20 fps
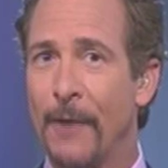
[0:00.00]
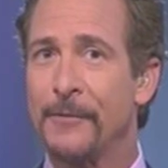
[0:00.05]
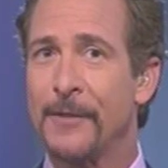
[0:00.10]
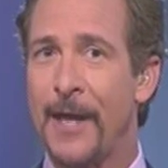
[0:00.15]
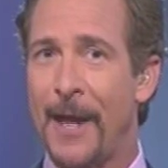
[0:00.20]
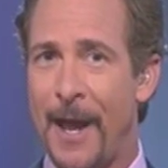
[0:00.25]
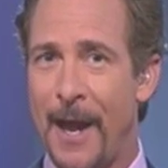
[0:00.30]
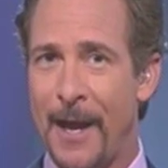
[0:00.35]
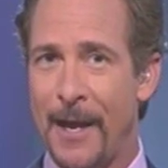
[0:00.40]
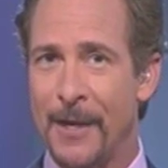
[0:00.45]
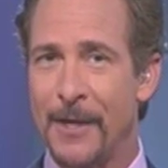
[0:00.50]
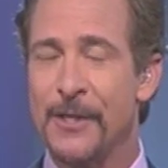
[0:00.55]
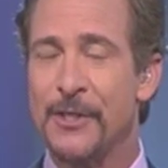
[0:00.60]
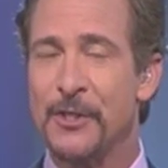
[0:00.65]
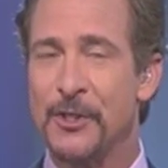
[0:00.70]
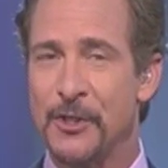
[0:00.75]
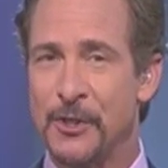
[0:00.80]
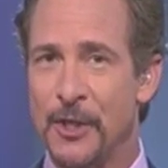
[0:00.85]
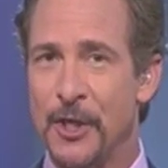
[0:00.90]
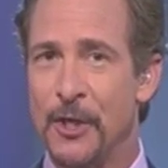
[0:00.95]
Out to hate,
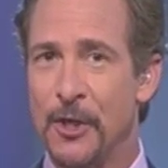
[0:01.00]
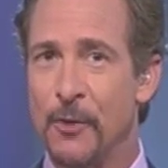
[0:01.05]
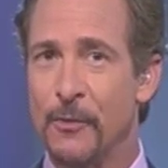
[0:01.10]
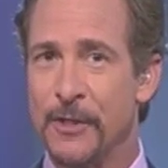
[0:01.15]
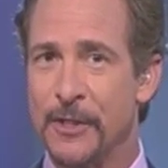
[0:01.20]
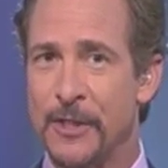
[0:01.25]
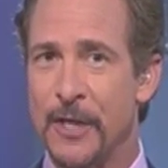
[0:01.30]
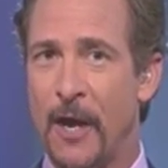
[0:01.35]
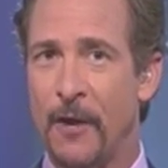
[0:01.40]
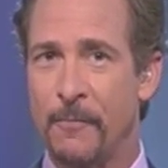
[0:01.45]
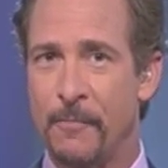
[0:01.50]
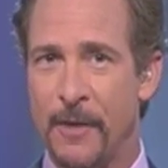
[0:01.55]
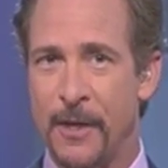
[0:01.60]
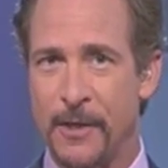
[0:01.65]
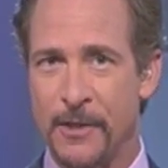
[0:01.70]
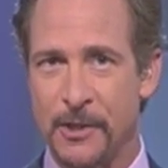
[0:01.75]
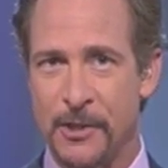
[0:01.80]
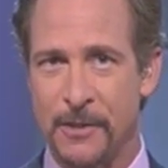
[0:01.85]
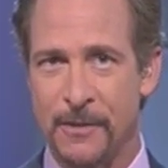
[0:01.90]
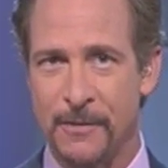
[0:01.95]
see you in South
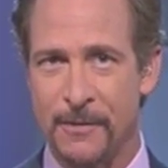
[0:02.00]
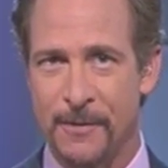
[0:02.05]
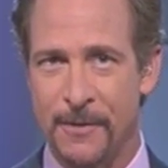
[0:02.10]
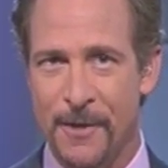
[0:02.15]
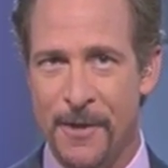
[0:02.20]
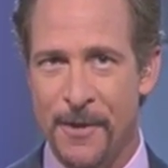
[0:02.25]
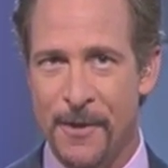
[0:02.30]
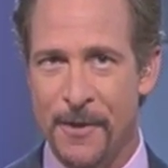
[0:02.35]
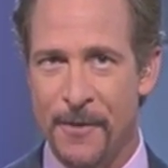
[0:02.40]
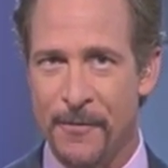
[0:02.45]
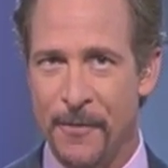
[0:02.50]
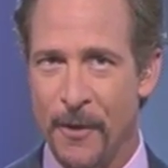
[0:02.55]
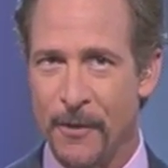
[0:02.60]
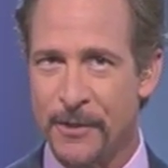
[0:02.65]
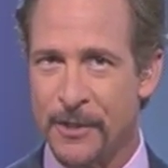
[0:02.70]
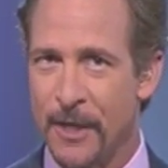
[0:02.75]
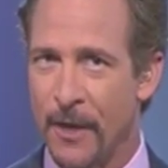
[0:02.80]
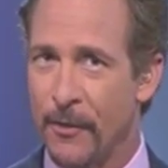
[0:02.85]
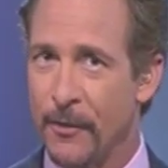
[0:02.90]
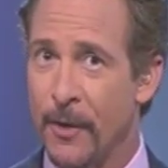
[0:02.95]
Beach. There
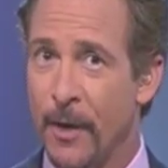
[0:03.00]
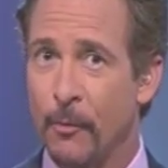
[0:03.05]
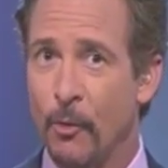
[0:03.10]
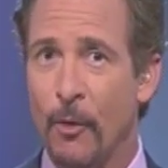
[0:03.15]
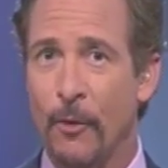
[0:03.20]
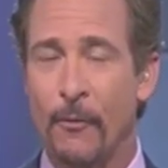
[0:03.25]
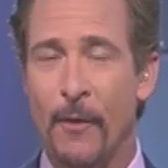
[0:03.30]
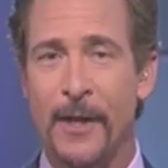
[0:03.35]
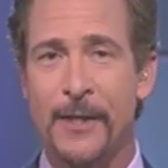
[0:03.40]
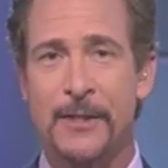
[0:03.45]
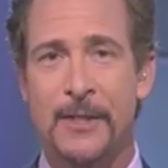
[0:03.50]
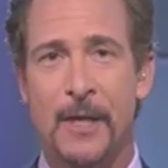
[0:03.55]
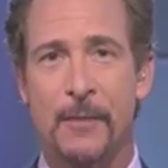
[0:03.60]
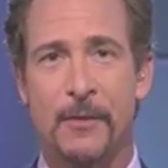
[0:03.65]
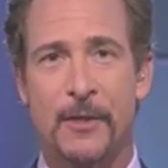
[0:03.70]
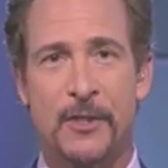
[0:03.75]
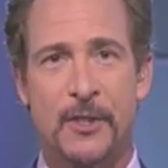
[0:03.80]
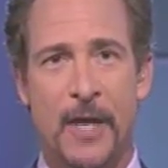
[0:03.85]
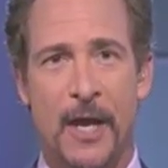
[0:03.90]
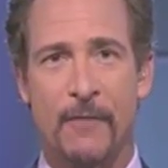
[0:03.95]
is another #1 ranked team in
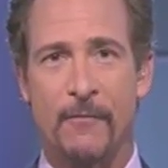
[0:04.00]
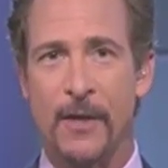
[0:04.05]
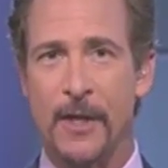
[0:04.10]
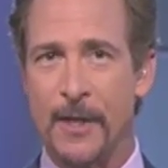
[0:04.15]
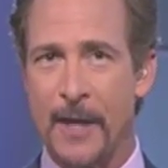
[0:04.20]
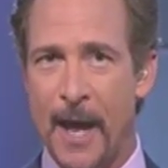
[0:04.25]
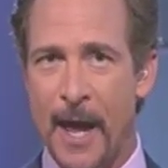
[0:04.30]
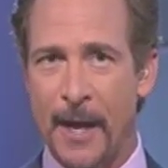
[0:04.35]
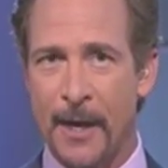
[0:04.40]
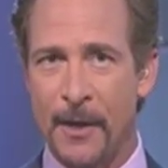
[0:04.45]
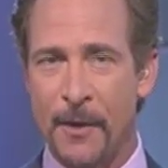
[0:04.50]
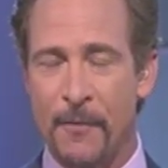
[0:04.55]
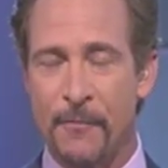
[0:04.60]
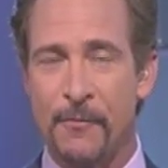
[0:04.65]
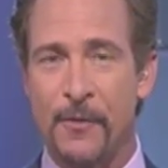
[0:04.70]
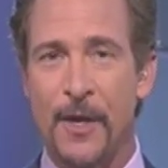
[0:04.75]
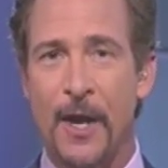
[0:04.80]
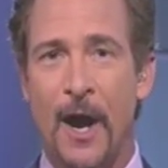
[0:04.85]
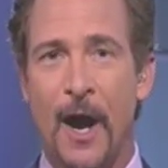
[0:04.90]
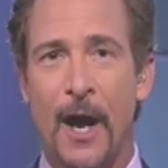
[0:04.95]
the state of Indiana.
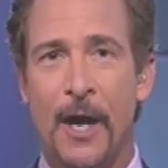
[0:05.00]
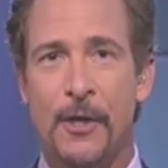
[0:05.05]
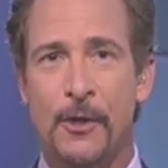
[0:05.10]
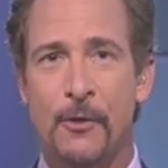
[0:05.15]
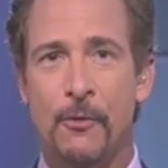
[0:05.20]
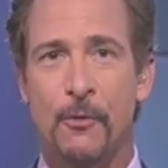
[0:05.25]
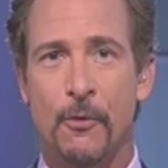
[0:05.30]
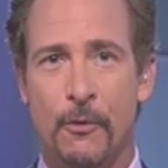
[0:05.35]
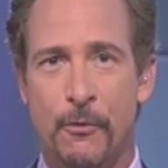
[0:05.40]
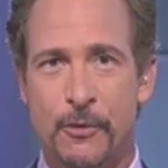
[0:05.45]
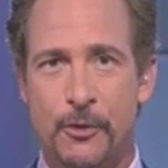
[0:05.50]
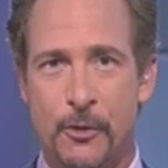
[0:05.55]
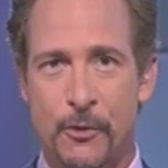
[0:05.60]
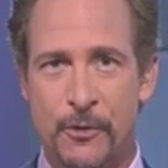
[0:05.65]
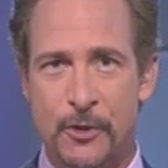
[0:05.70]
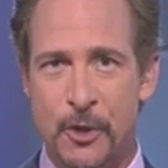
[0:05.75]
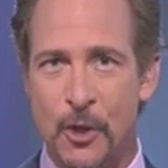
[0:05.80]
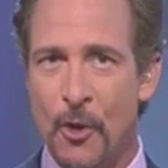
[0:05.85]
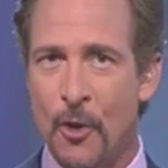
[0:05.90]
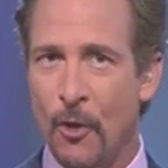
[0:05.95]
The IU
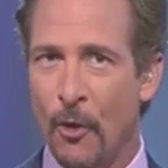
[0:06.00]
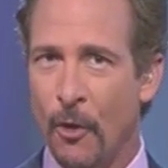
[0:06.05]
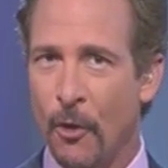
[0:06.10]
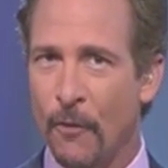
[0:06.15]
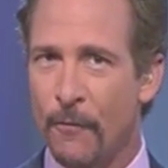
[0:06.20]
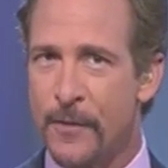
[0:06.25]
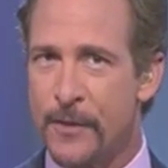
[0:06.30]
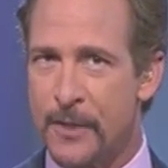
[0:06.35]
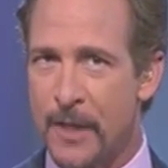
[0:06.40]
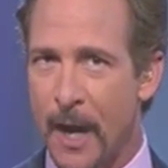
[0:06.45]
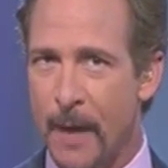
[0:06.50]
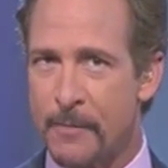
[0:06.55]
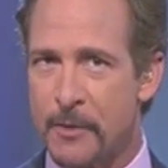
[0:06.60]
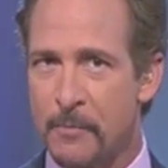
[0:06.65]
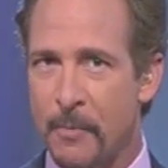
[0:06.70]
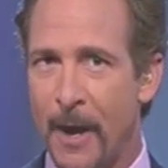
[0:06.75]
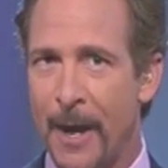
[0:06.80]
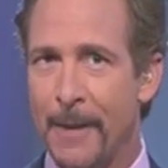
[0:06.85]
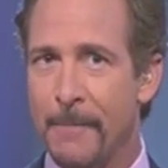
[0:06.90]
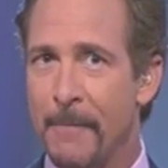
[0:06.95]
Hoosiers hold the top
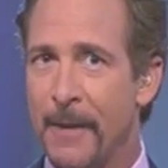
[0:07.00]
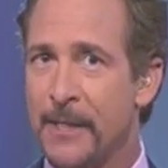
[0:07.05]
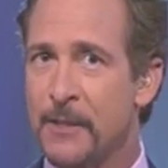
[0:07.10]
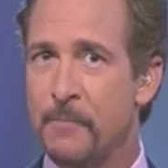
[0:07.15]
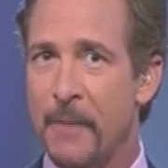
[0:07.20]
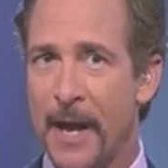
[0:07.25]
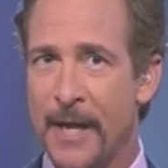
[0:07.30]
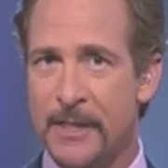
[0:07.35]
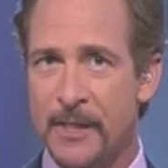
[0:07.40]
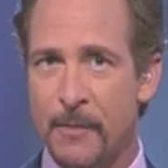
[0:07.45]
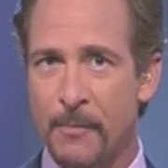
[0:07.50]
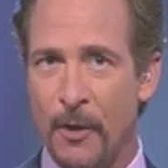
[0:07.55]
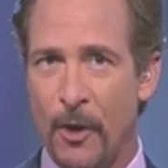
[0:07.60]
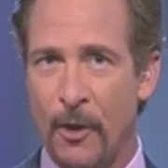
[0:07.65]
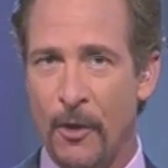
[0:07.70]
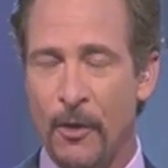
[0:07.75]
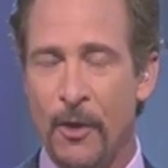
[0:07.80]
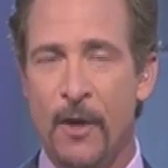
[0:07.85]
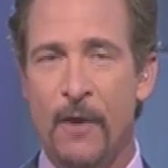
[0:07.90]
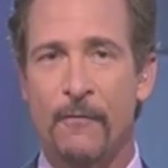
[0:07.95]
spot in men's
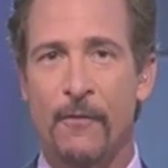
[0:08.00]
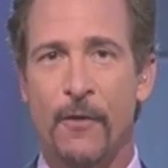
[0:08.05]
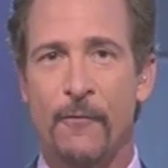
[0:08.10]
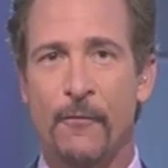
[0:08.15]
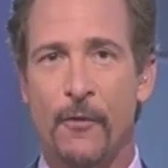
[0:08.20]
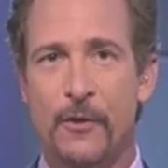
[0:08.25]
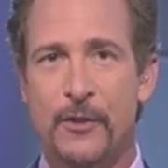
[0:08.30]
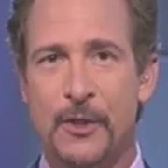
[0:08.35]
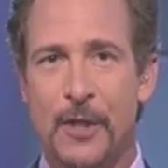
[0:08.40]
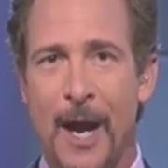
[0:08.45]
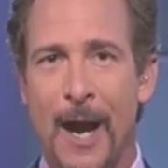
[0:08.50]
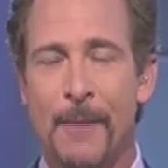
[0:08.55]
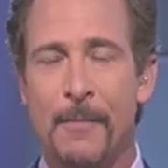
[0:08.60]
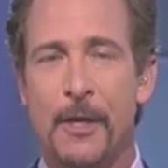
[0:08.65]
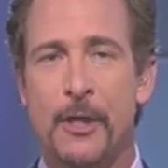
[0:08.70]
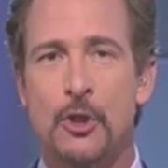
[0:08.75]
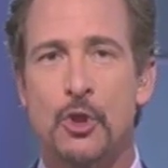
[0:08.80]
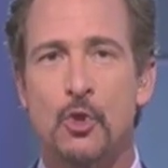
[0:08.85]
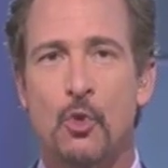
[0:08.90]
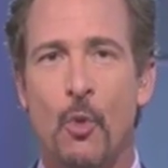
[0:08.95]
basketball for the first time
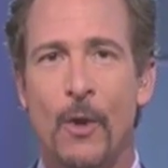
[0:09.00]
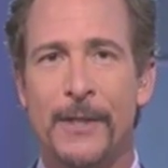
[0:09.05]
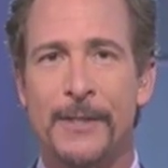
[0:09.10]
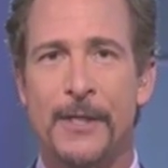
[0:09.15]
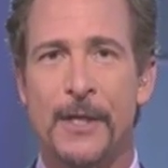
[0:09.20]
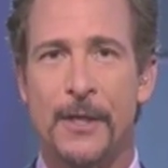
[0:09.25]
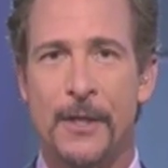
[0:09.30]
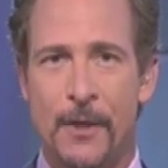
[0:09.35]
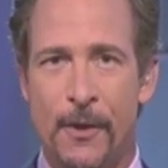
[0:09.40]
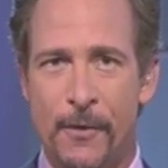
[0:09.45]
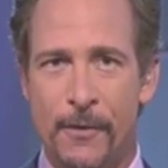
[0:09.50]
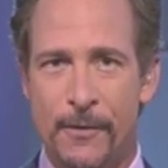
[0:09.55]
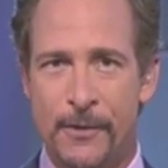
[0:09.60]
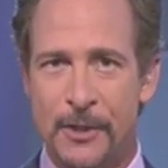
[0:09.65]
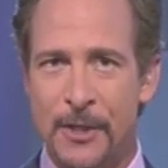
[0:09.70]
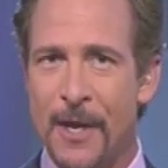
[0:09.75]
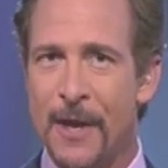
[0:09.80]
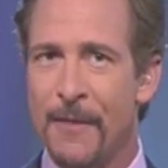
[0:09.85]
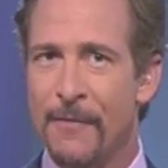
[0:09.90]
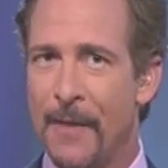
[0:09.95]
in 20
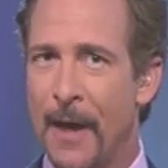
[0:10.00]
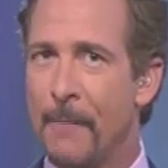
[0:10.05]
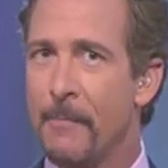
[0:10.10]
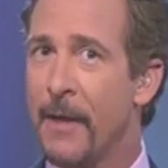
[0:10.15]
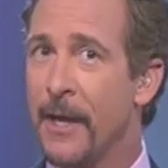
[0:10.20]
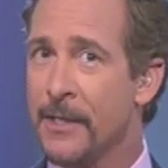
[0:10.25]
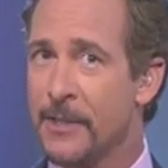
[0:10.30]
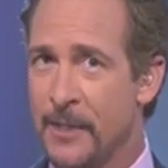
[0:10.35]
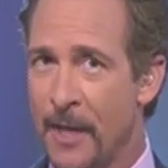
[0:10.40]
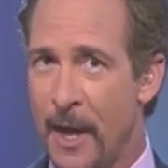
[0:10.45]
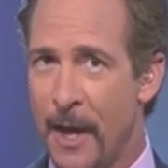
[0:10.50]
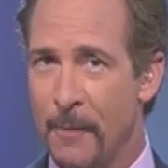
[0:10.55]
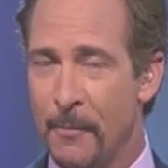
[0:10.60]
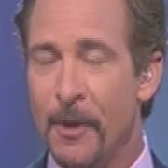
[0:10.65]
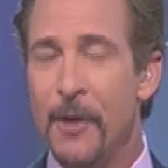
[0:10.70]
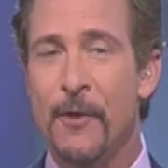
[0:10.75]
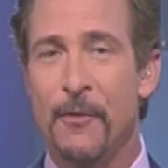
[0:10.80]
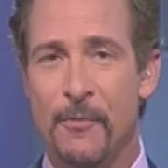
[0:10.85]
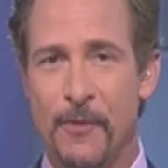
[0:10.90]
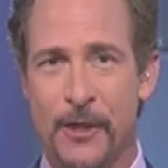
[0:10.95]
years. That makes them
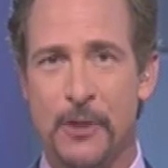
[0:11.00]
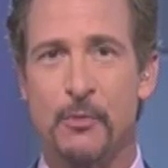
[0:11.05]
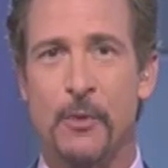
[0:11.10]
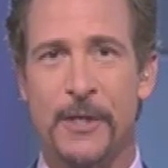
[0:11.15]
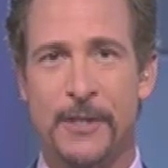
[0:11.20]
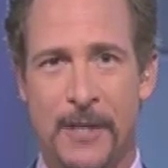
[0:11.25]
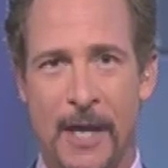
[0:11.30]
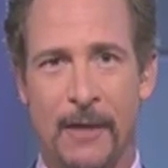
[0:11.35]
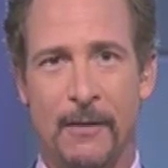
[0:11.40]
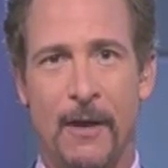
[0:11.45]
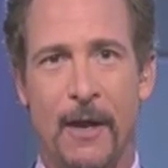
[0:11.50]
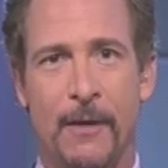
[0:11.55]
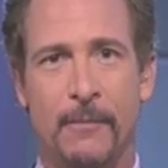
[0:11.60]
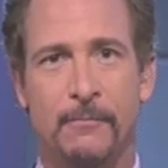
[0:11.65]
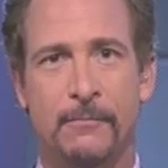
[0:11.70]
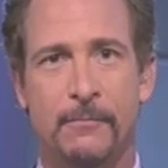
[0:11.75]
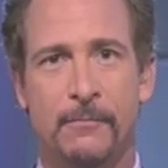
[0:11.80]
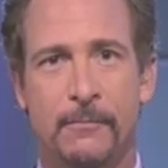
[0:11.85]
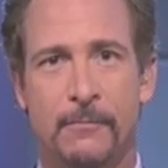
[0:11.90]
this week's headline.